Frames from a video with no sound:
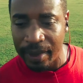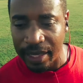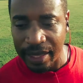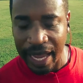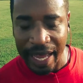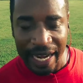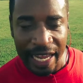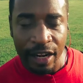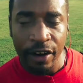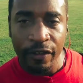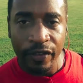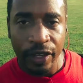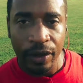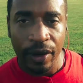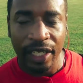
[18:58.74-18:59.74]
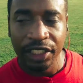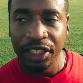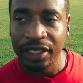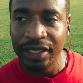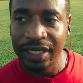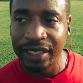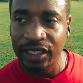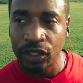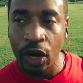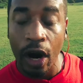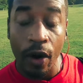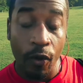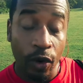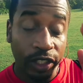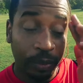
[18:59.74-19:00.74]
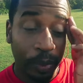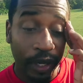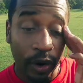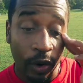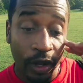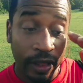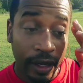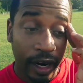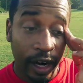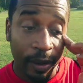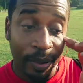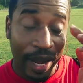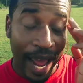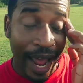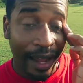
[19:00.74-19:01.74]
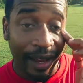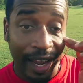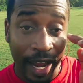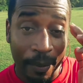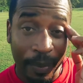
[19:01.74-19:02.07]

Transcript: that interview, I shouldn't say Star Wars, but on the Urban Acolyte